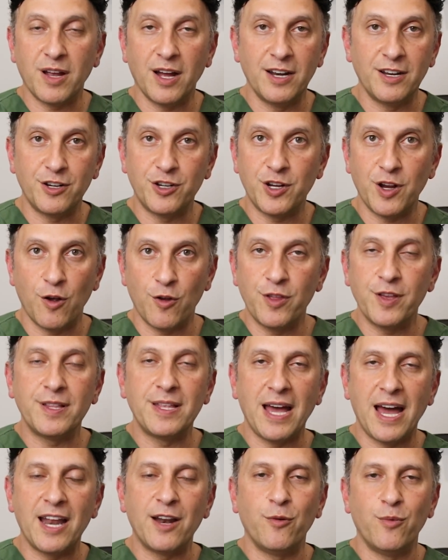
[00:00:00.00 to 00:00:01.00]
kind of share the
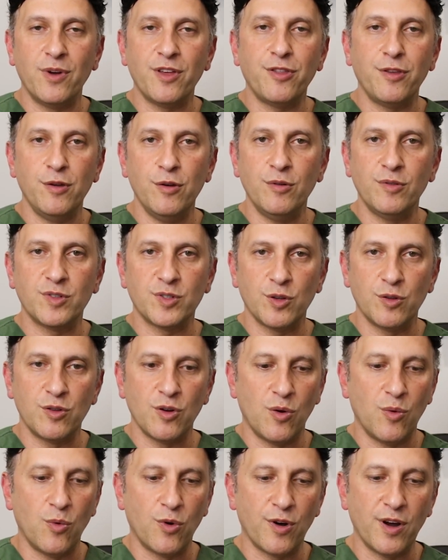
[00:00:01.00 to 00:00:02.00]
data with you, so
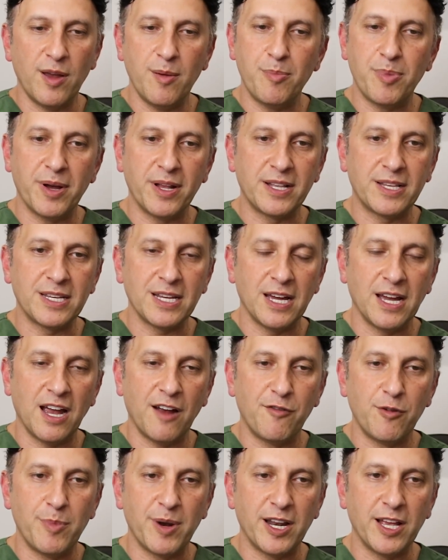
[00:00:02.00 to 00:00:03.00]
don't worry, but uh,
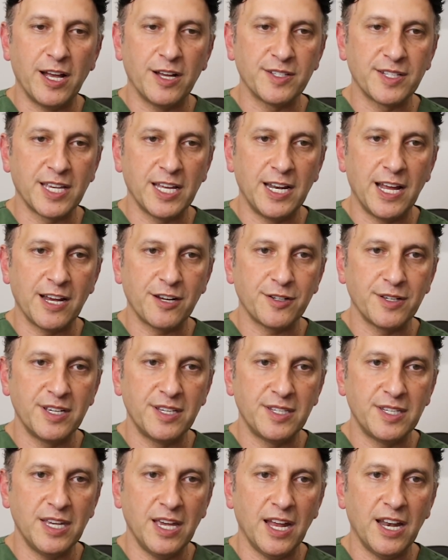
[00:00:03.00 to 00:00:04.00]
everybody else can actually
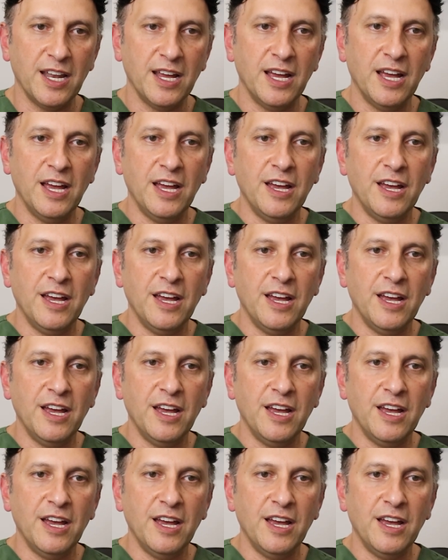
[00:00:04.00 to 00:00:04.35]
see it.